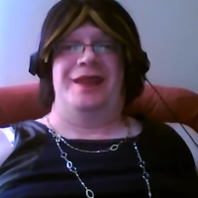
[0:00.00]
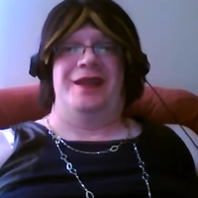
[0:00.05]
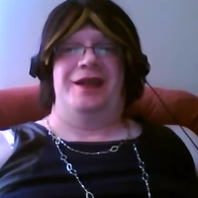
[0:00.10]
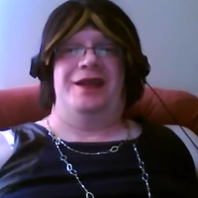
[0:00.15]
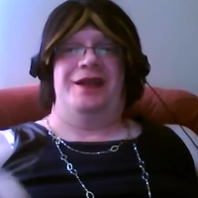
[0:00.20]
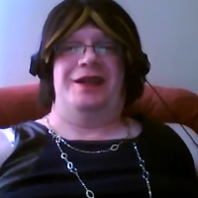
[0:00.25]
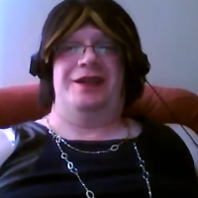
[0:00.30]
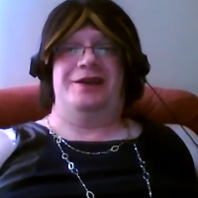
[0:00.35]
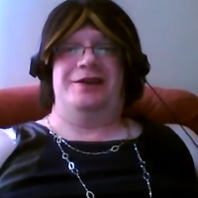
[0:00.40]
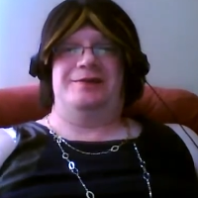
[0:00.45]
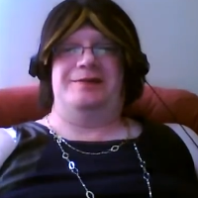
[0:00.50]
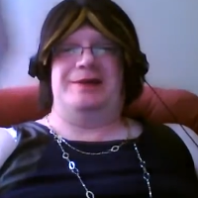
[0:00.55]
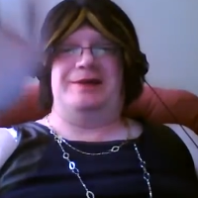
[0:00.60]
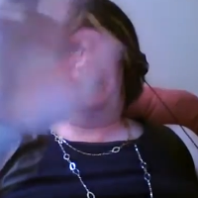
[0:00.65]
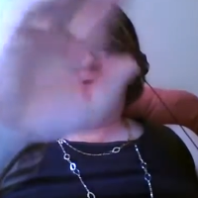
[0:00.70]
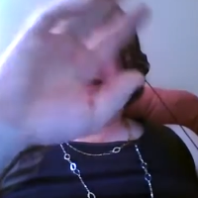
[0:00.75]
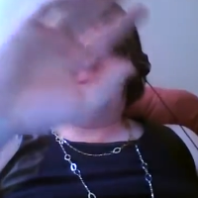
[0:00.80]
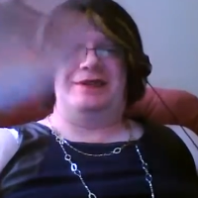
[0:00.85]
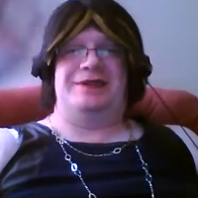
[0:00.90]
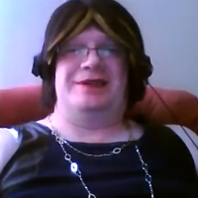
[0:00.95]
Hello,
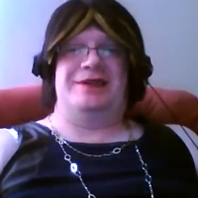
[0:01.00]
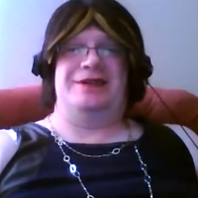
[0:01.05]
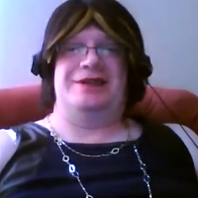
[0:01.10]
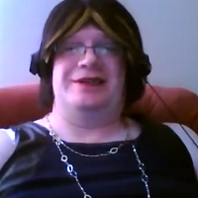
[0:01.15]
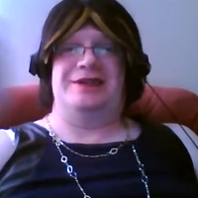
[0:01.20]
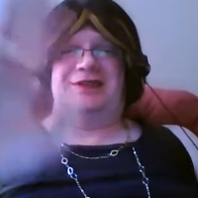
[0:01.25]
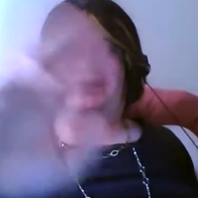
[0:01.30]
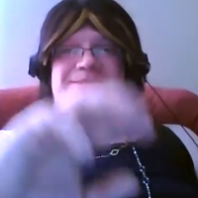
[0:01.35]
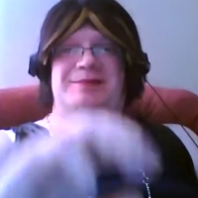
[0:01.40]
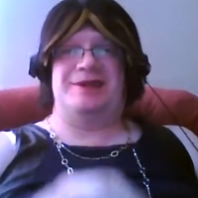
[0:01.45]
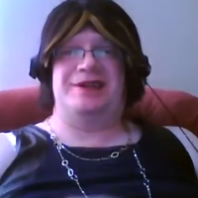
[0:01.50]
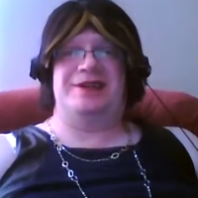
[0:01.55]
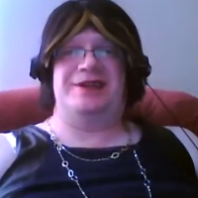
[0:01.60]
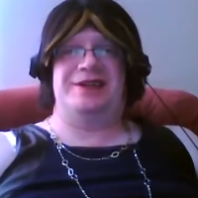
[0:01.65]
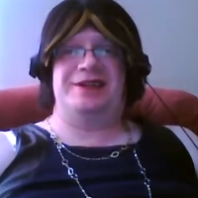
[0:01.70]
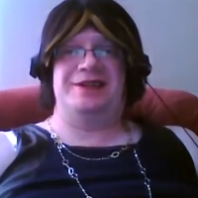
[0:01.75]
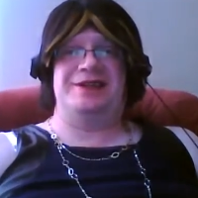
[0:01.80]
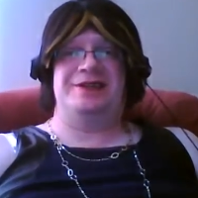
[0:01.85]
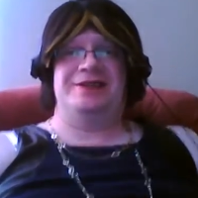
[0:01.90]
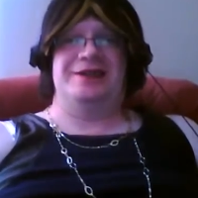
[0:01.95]
people. It's
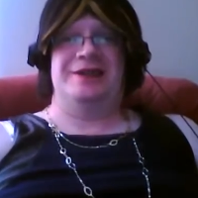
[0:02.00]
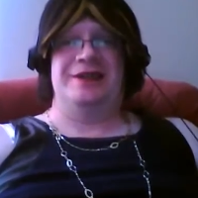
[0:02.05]
Marilyn.